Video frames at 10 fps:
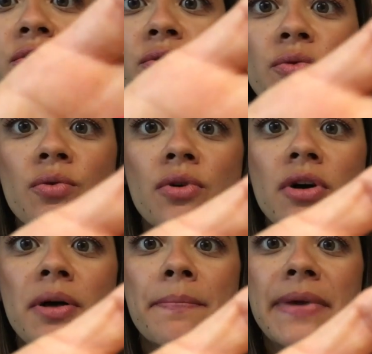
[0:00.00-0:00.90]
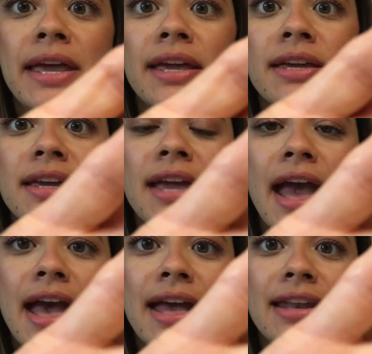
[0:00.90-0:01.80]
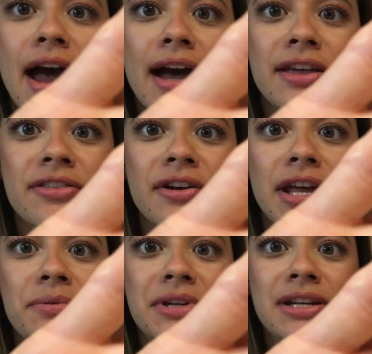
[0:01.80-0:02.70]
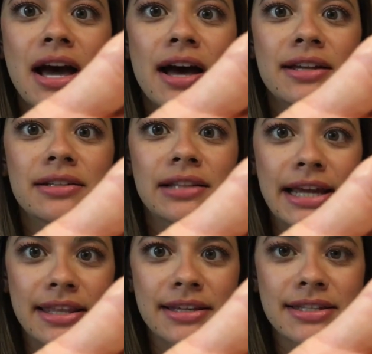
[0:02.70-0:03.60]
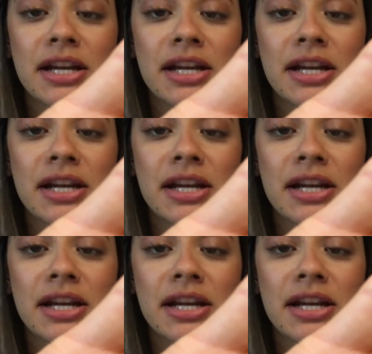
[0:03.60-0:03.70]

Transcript: cool pink, and I thought I would not like this,